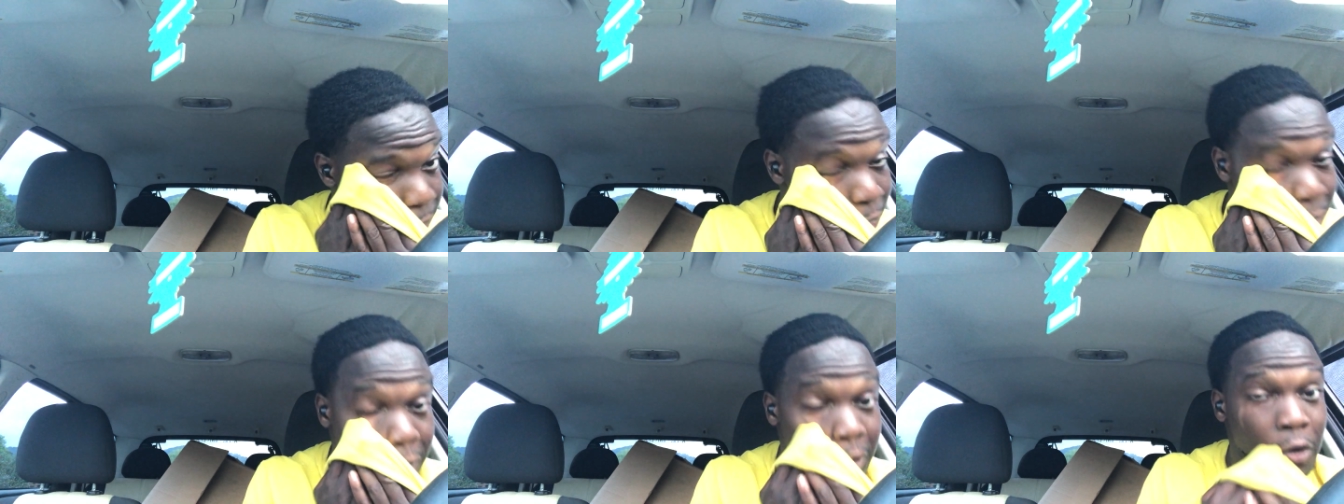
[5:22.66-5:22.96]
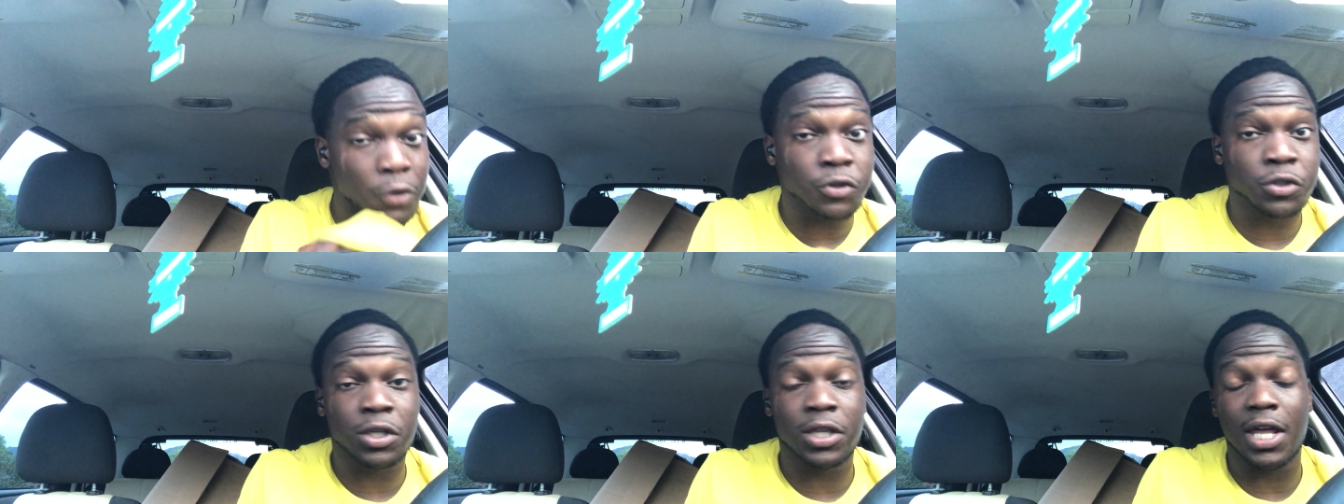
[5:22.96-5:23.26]
or
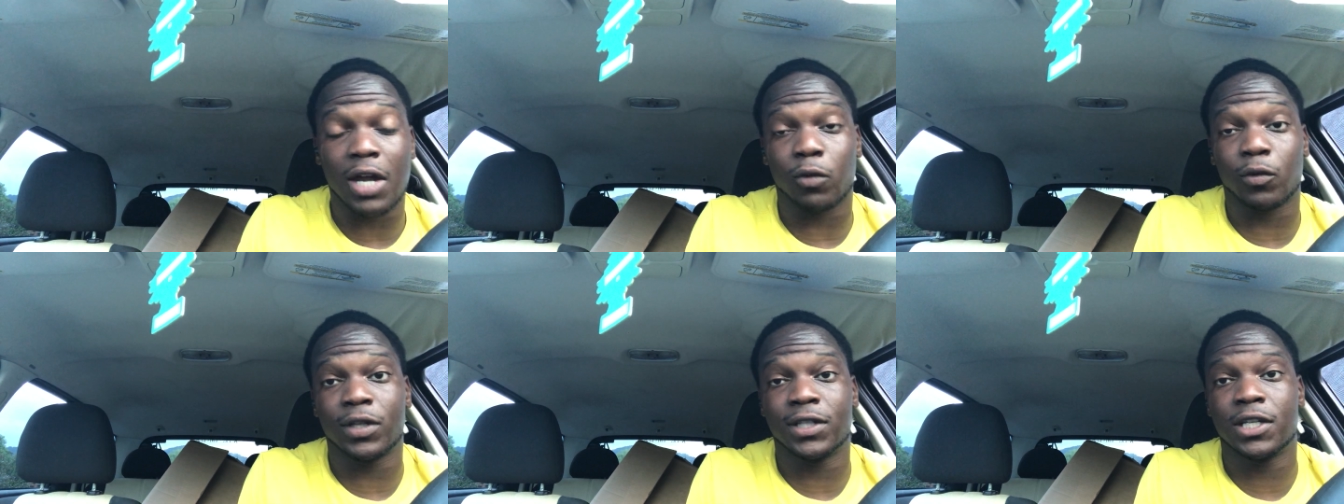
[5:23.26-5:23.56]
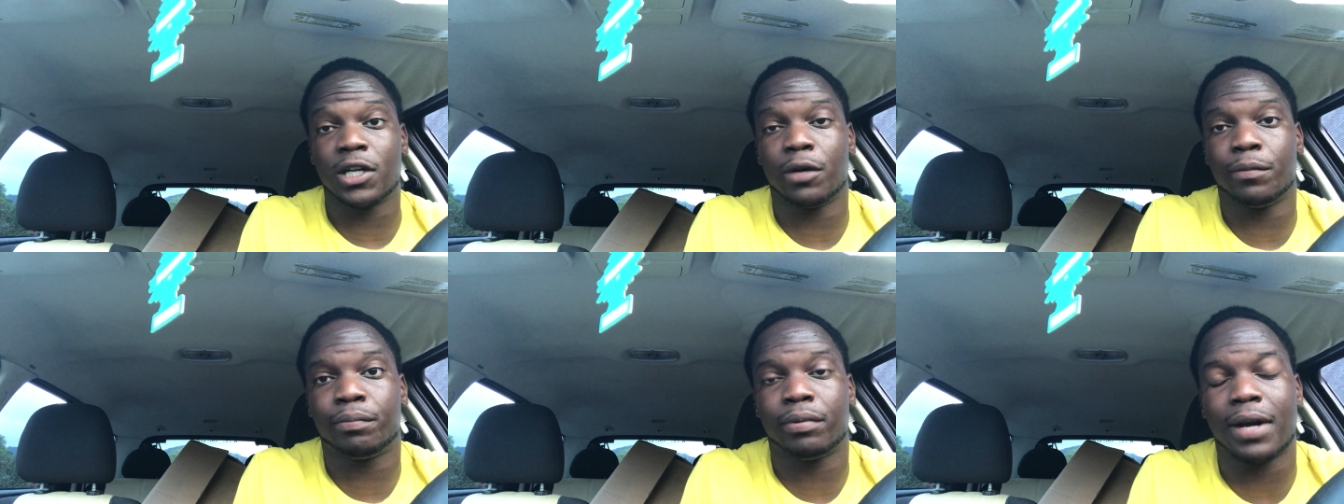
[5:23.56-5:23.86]
close to that
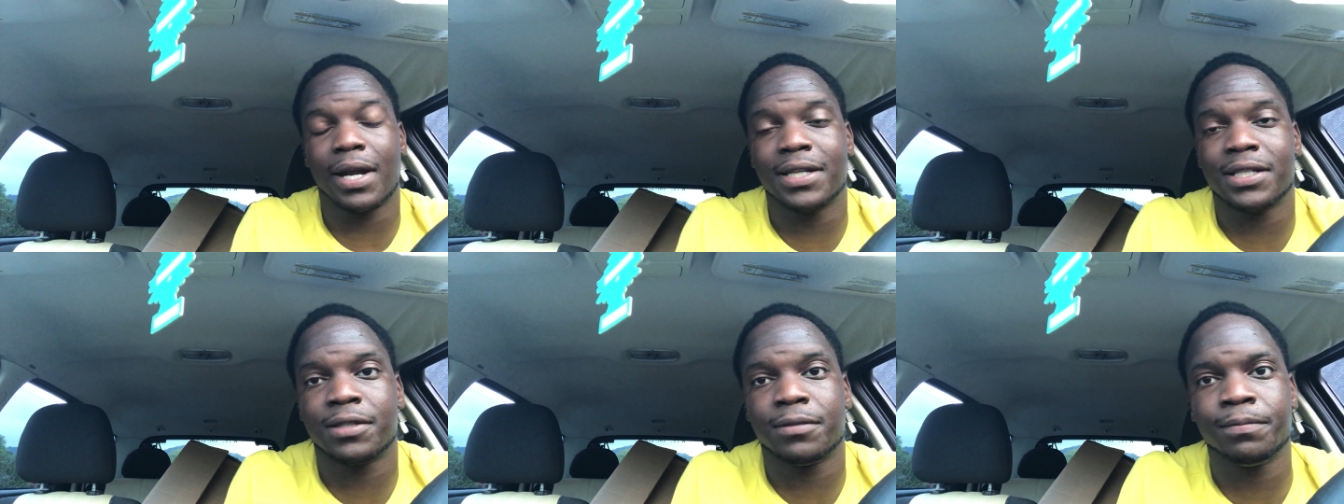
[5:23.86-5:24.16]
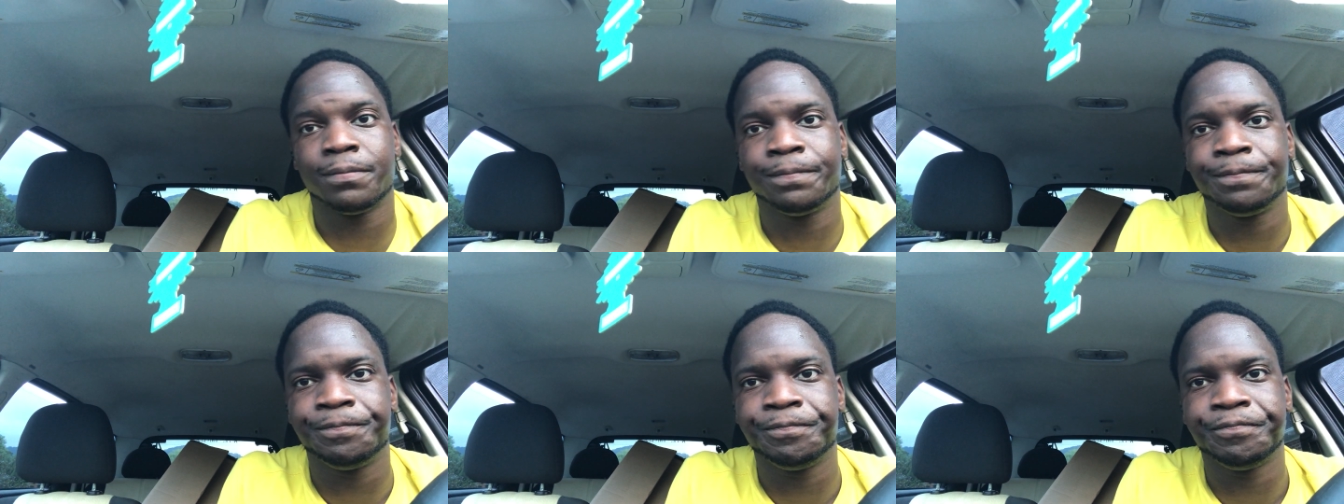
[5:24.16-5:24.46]
retail
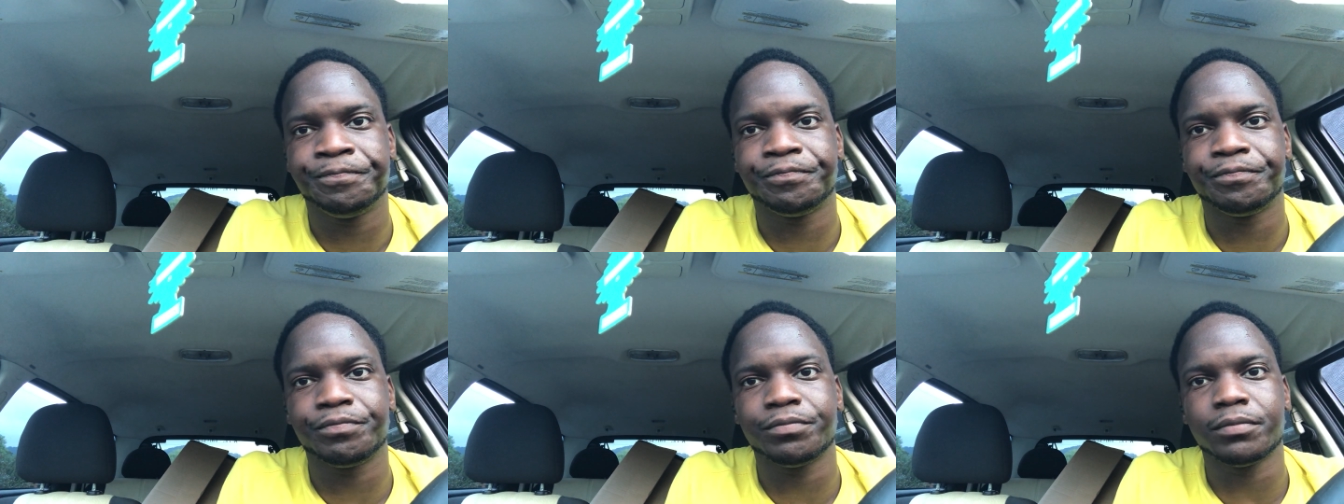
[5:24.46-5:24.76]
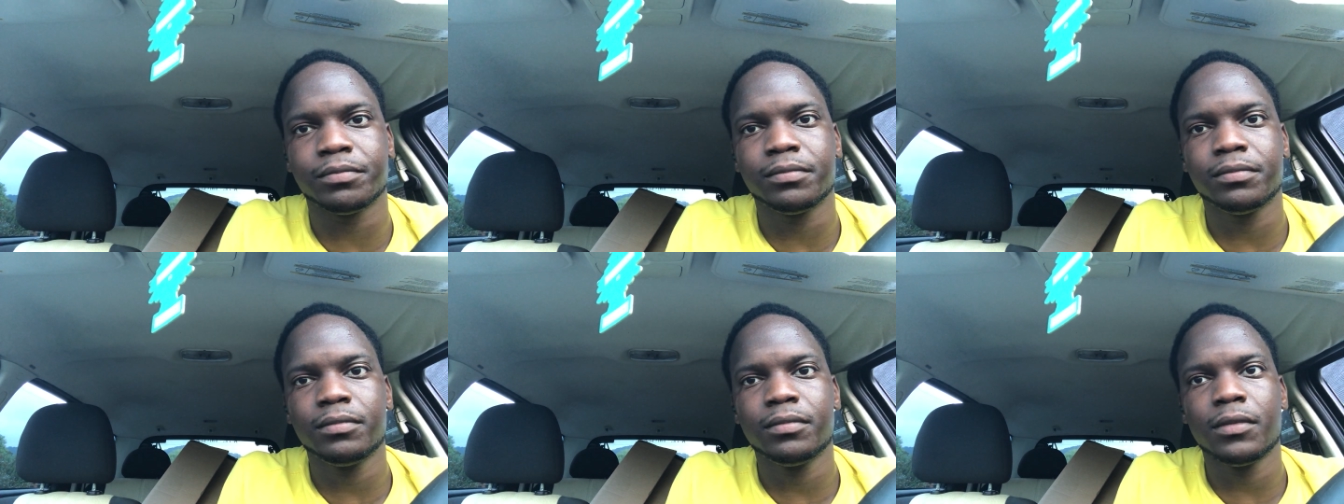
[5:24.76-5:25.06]
pricing.
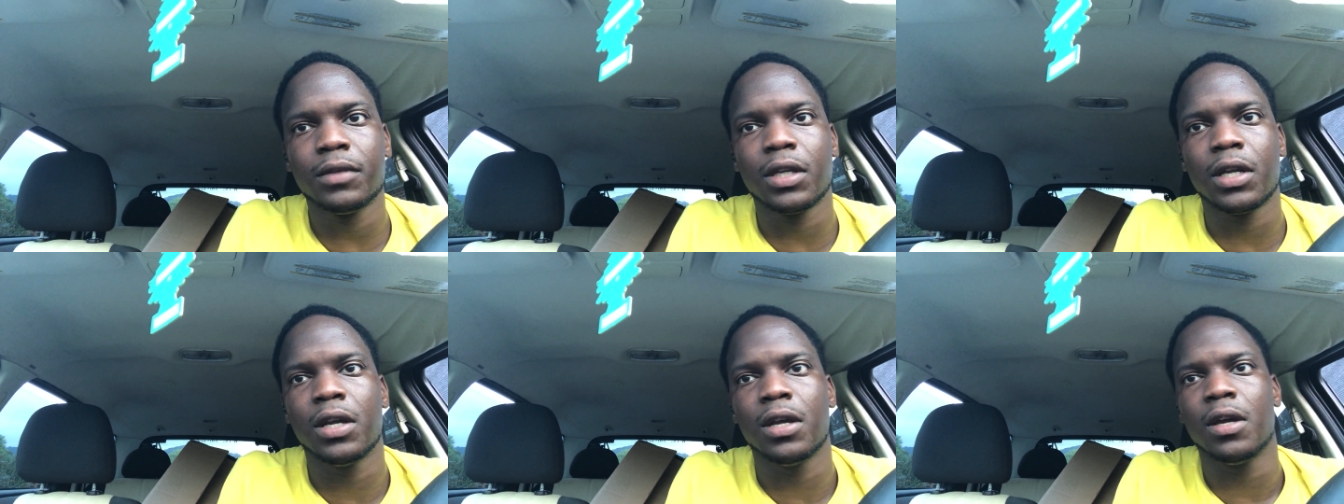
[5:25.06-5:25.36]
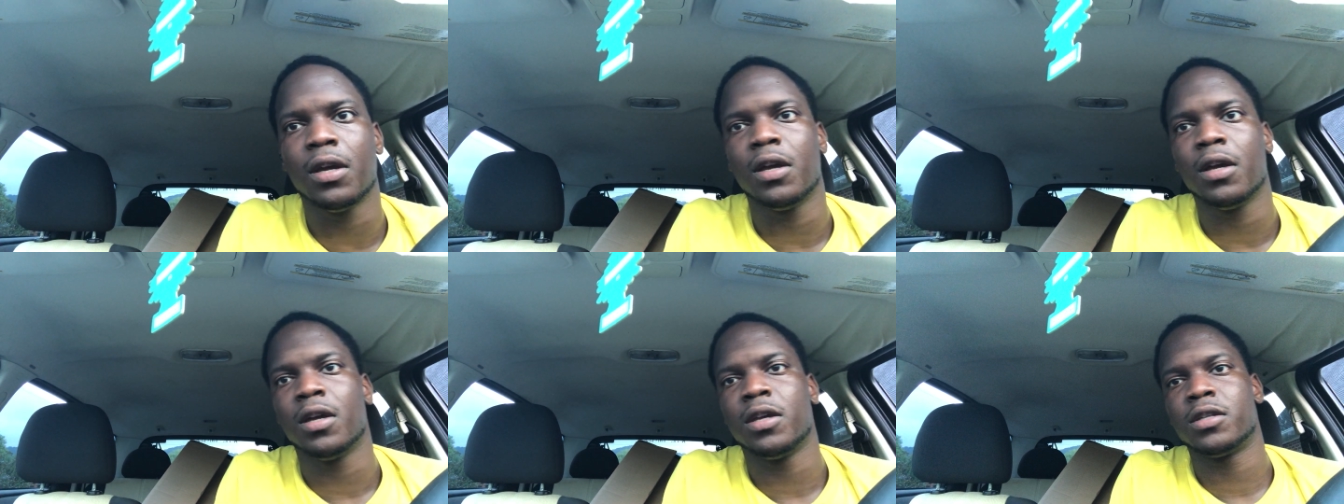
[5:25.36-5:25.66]

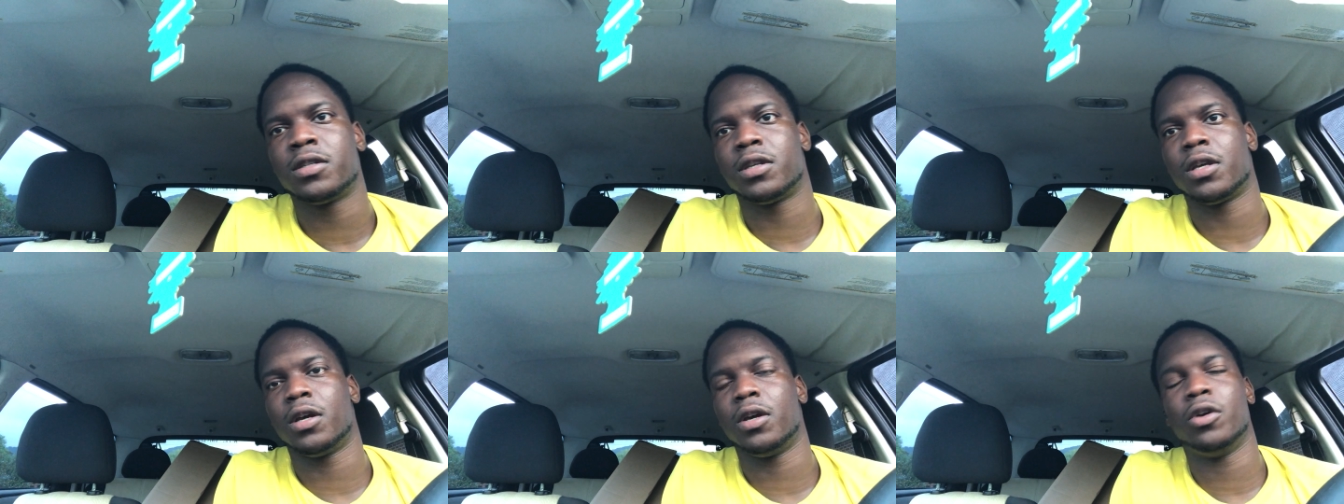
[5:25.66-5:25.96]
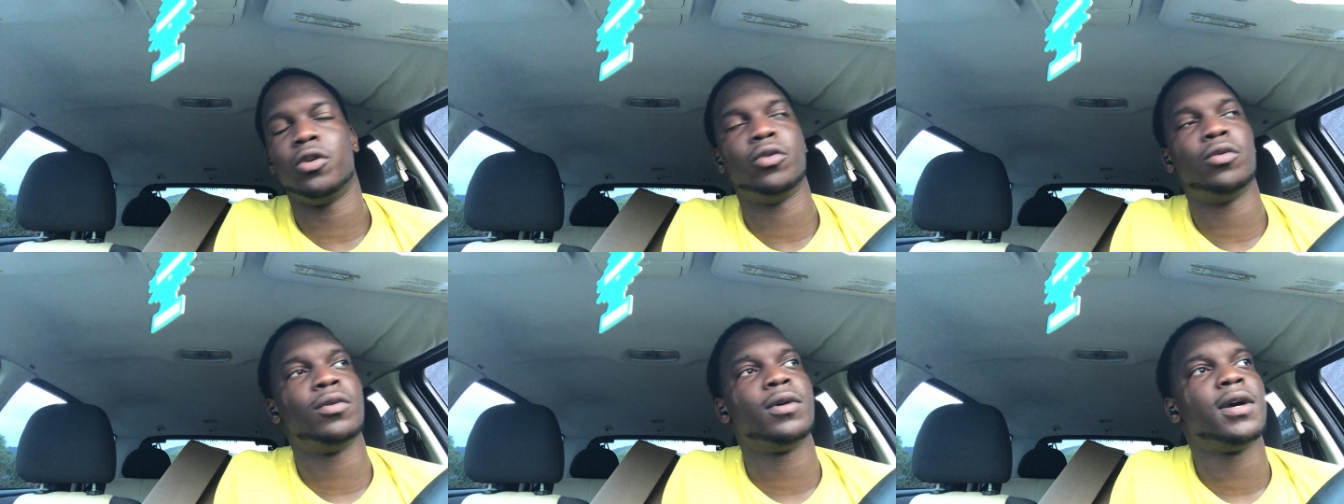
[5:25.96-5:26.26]

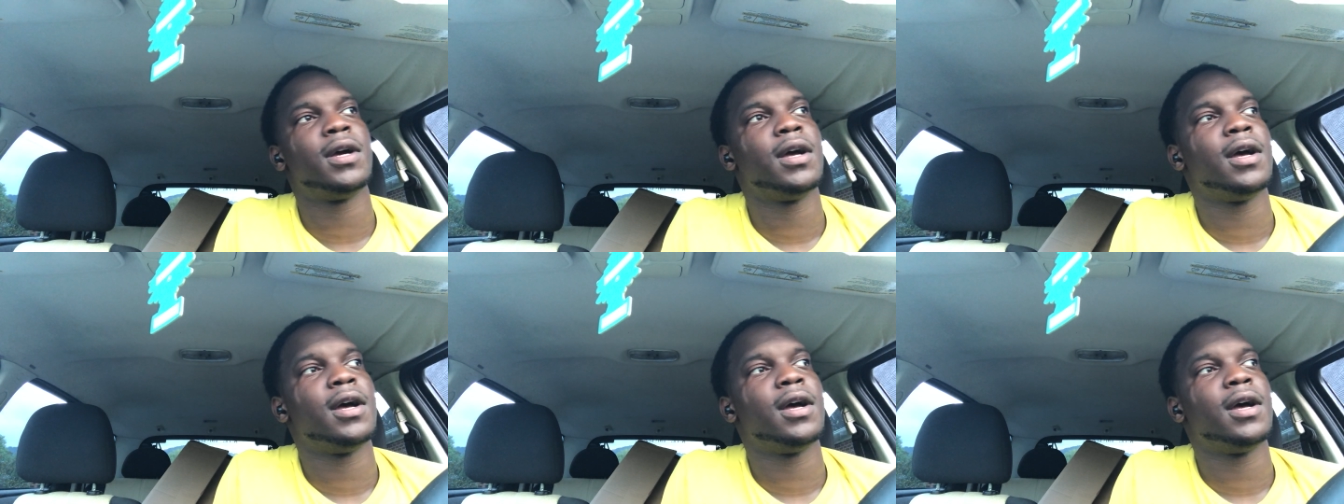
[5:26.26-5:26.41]
So